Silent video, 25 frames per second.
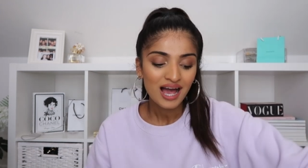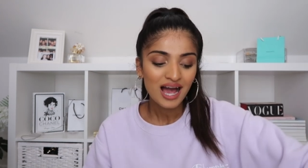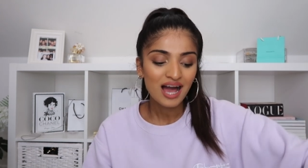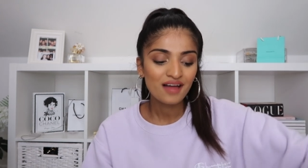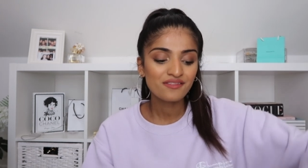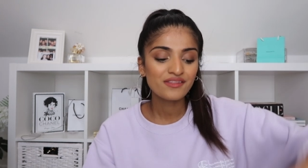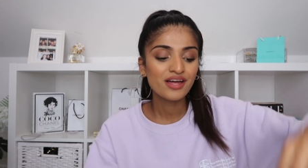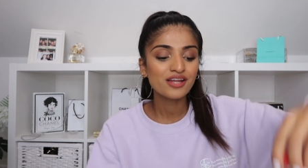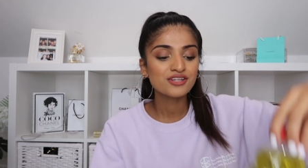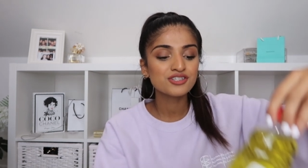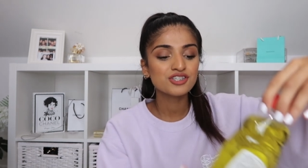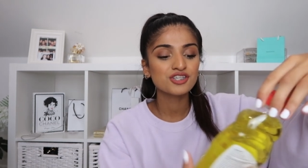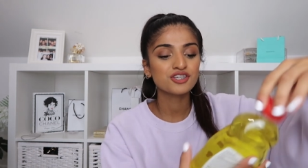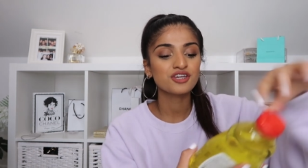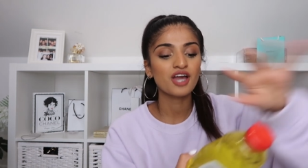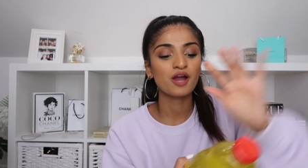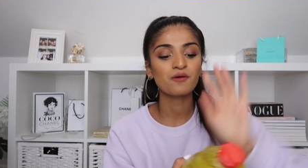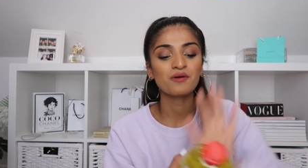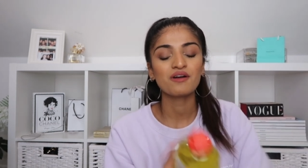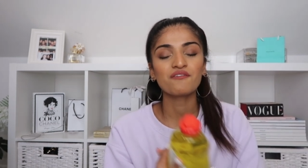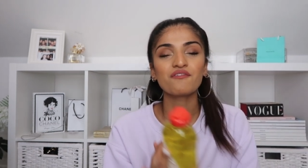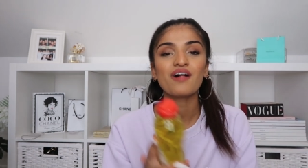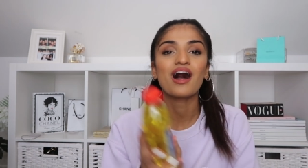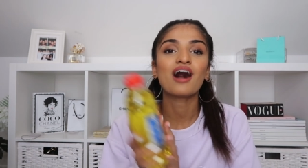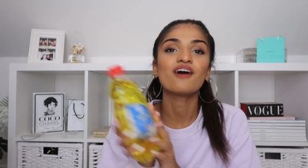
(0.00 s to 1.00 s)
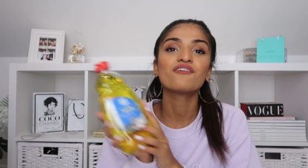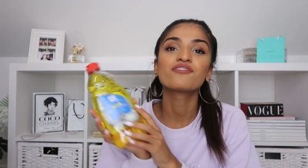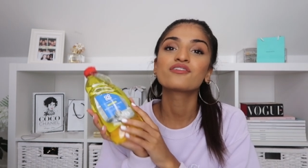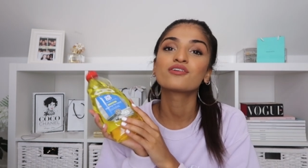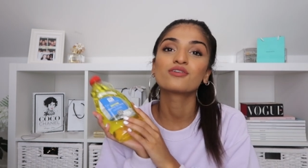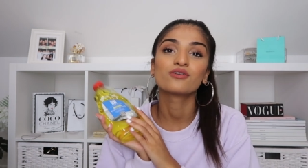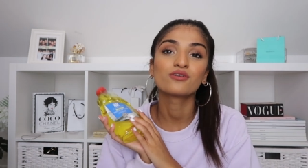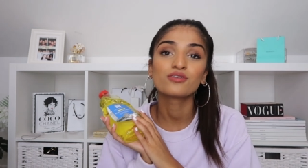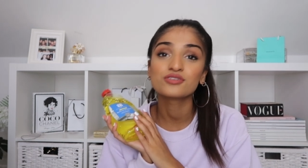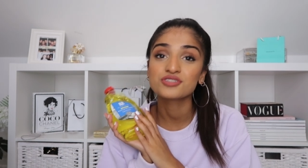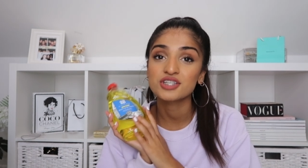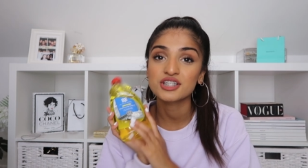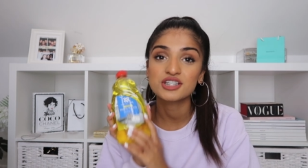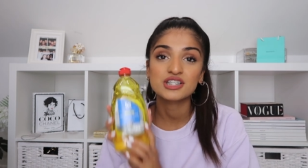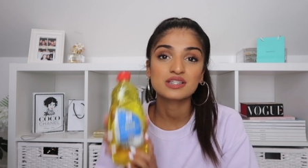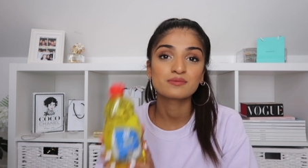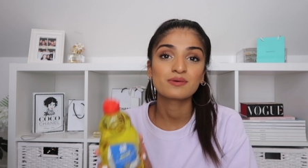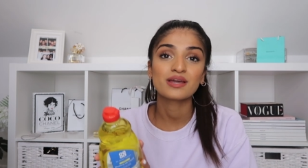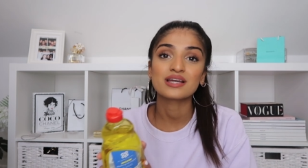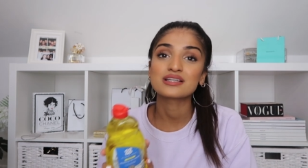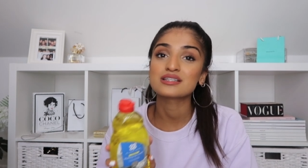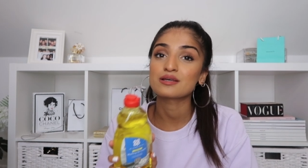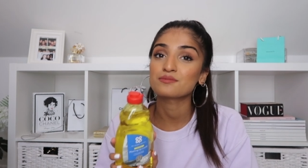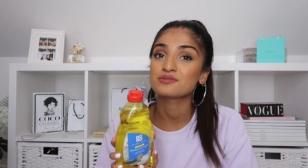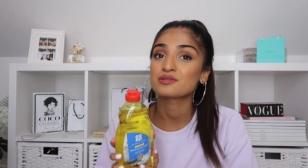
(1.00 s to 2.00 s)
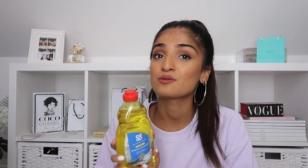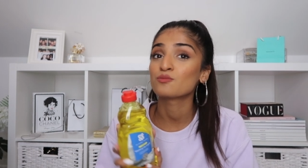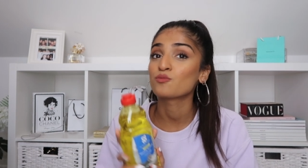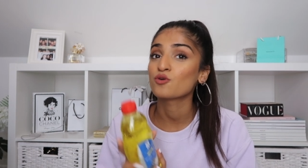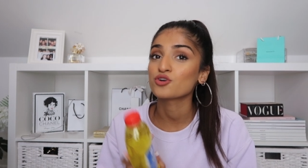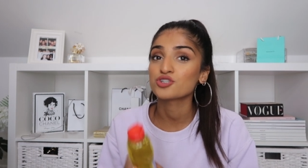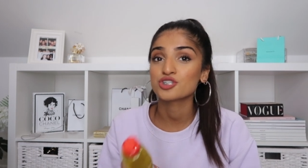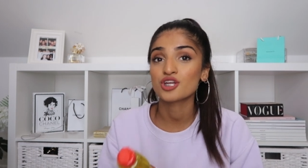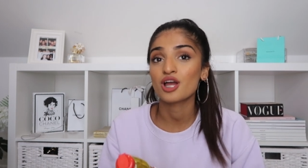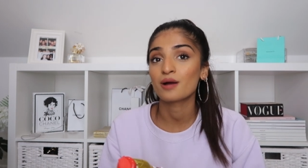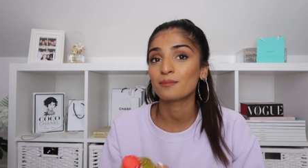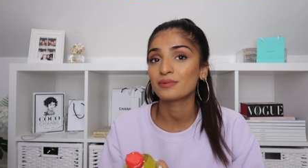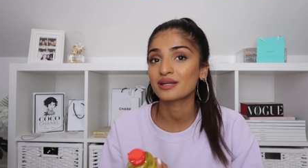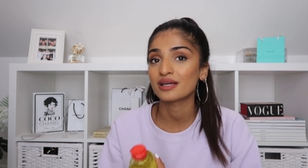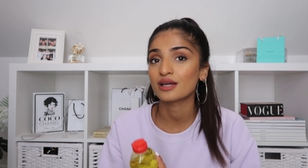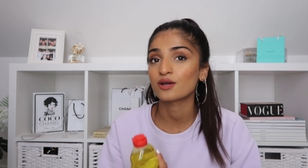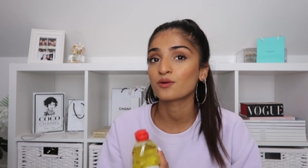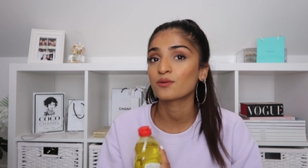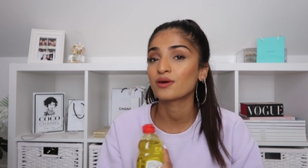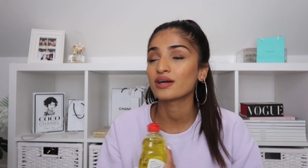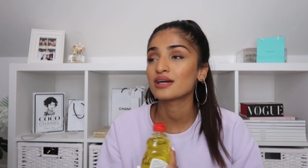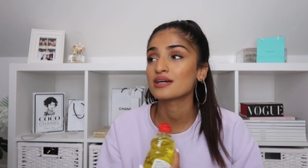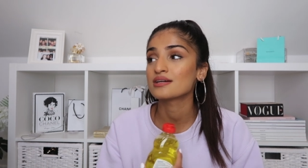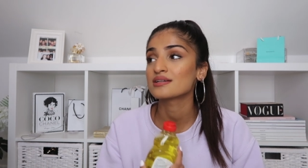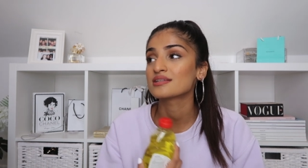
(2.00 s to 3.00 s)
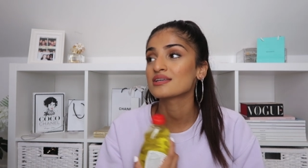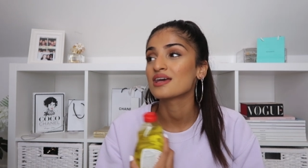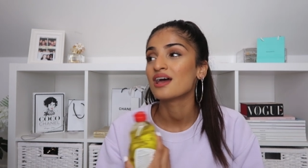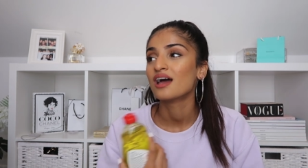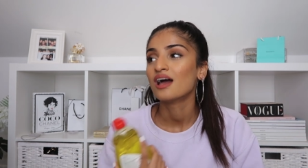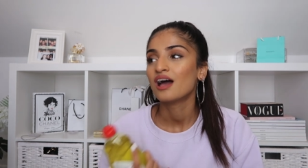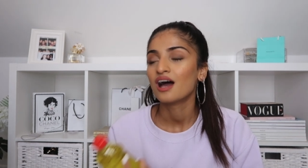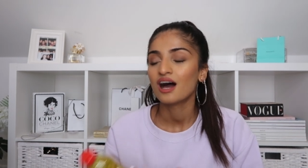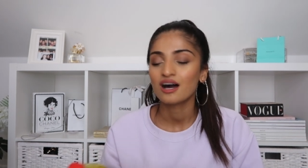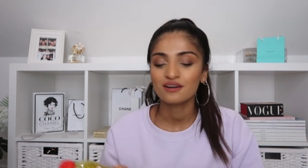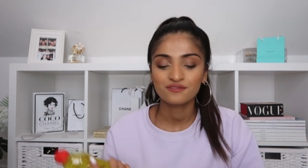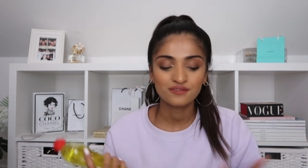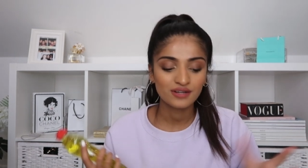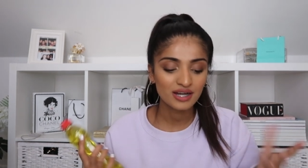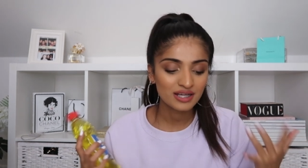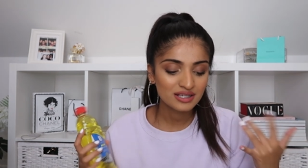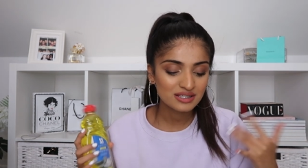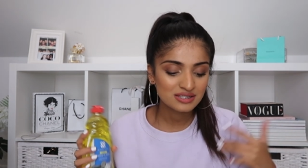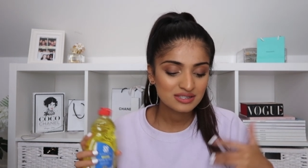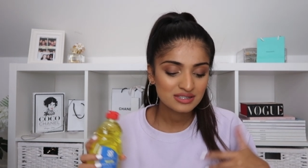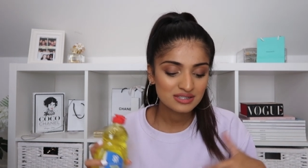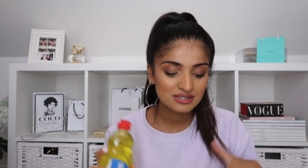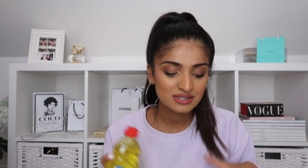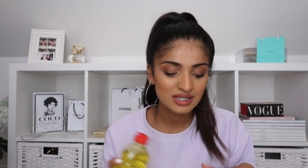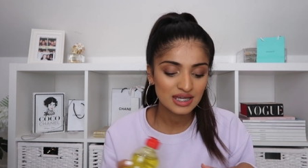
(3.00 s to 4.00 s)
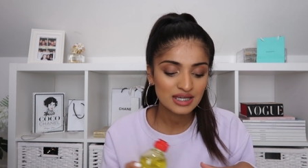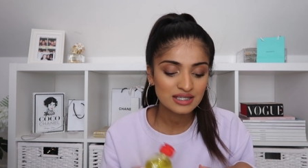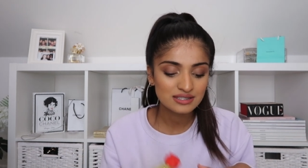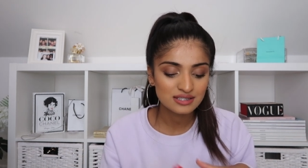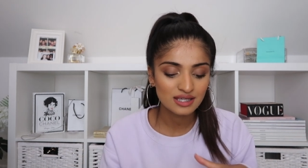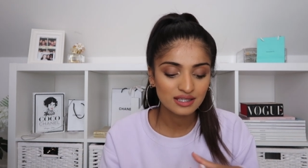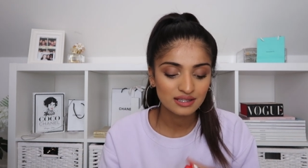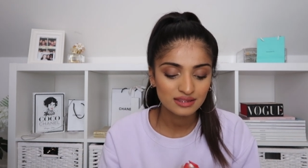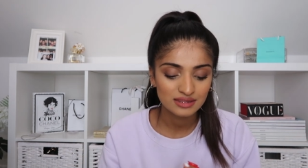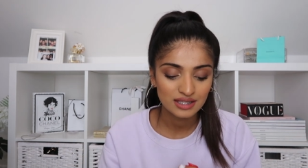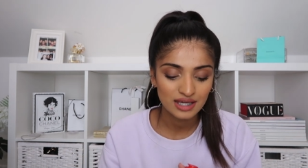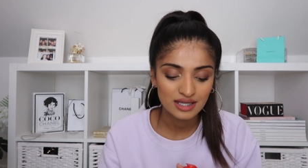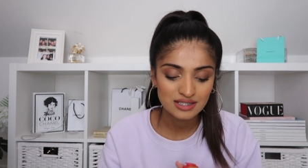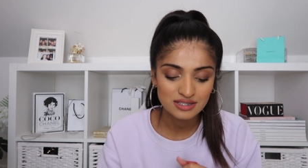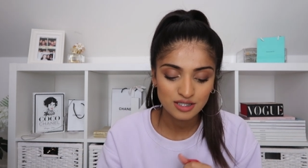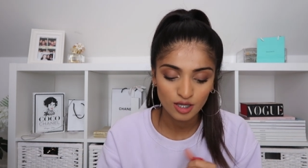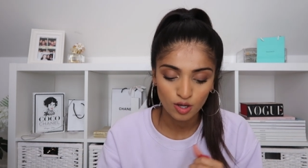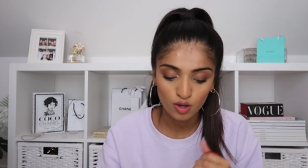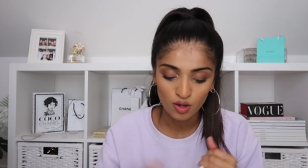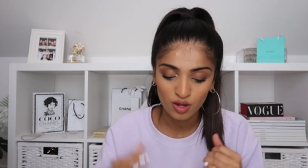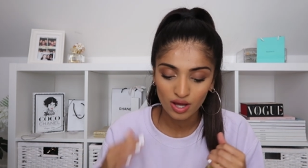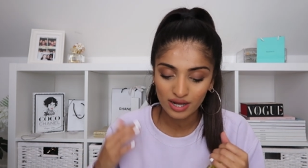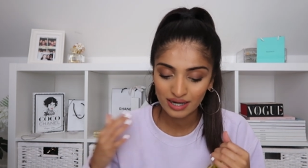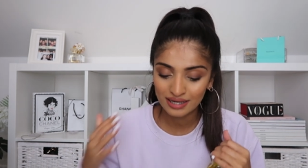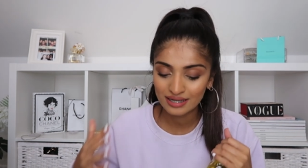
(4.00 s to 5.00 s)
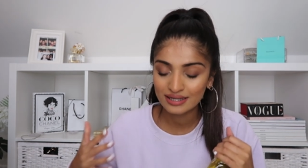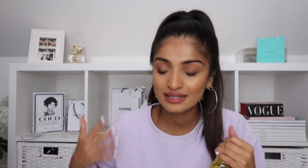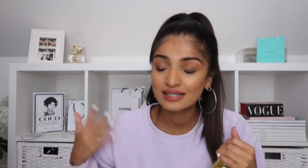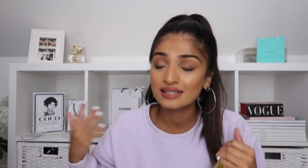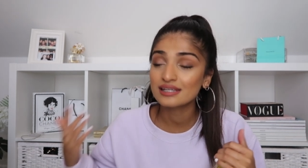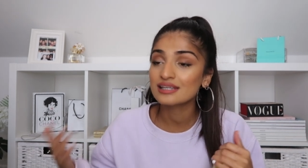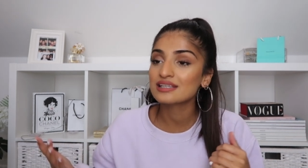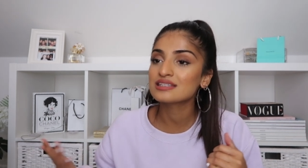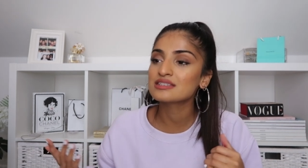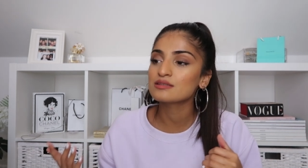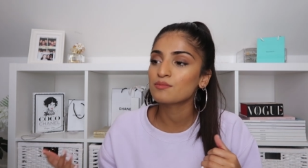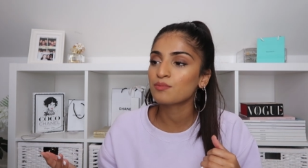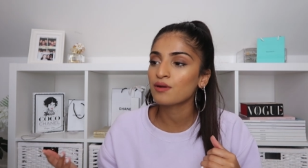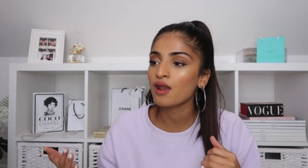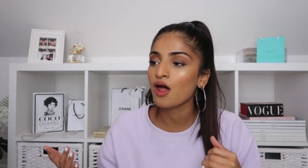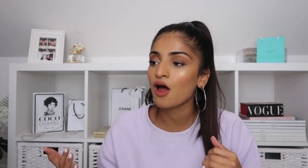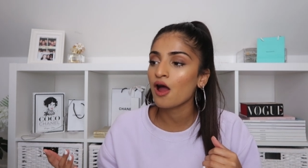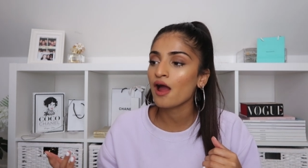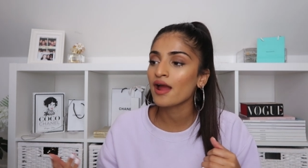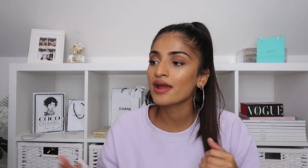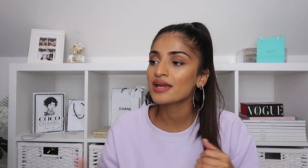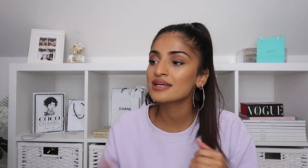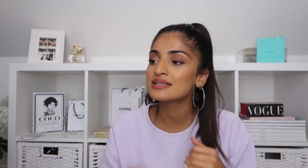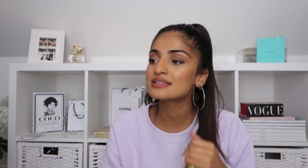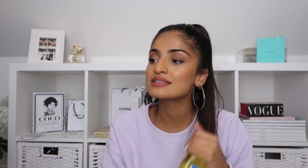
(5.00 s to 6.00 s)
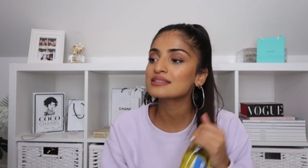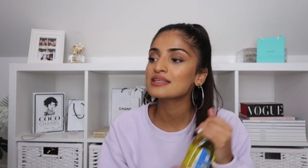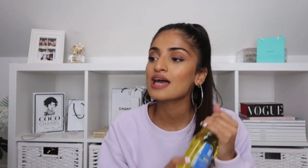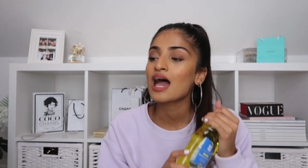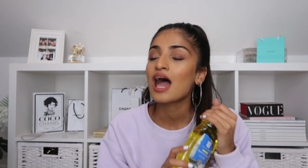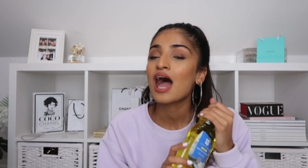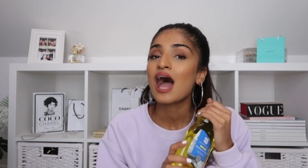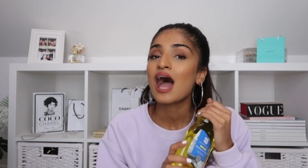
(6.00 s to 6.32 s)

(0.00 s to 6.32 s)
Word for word: And then to go with that, of course, I just picked up some washing up liquid. I feel like things like this, like cleaning supplies,